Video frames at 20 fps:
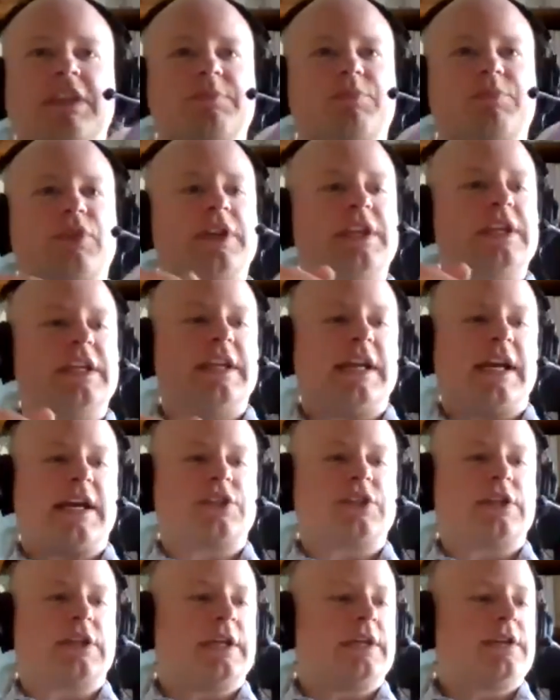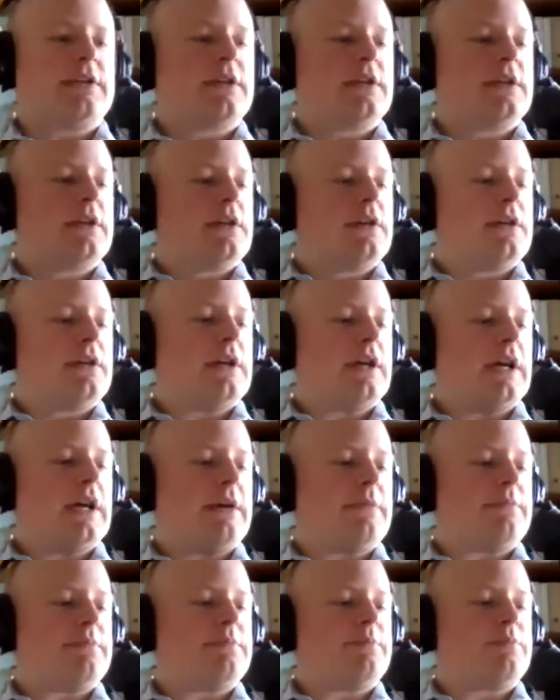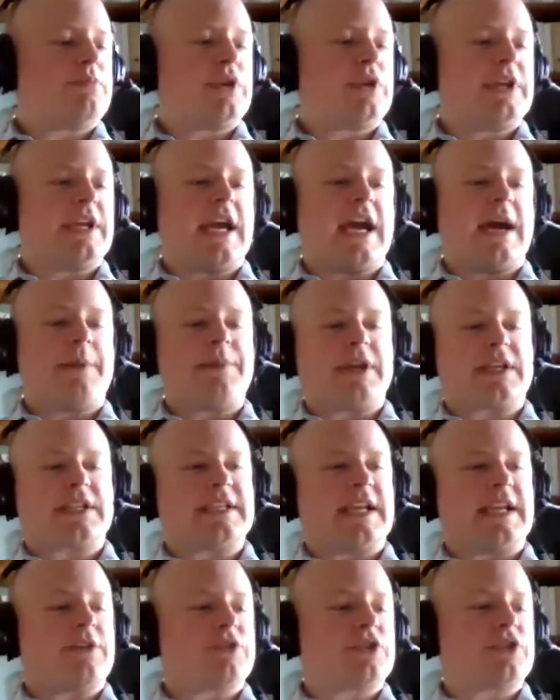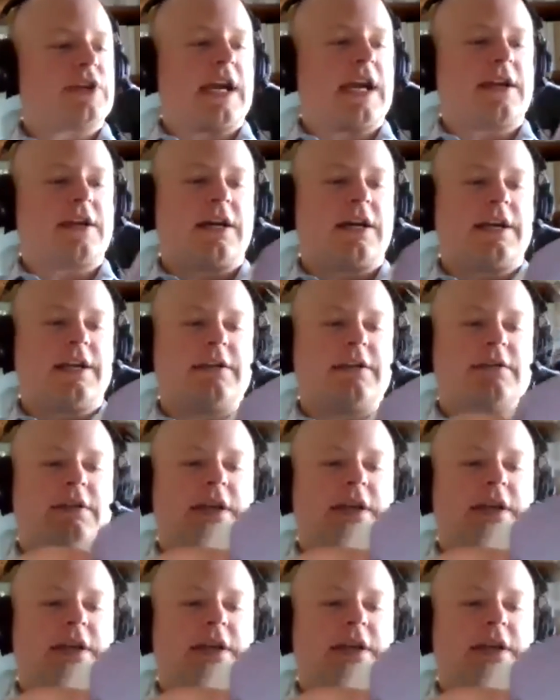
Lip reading: It's pretty neat, actually. Pretty epic soundtrack on it,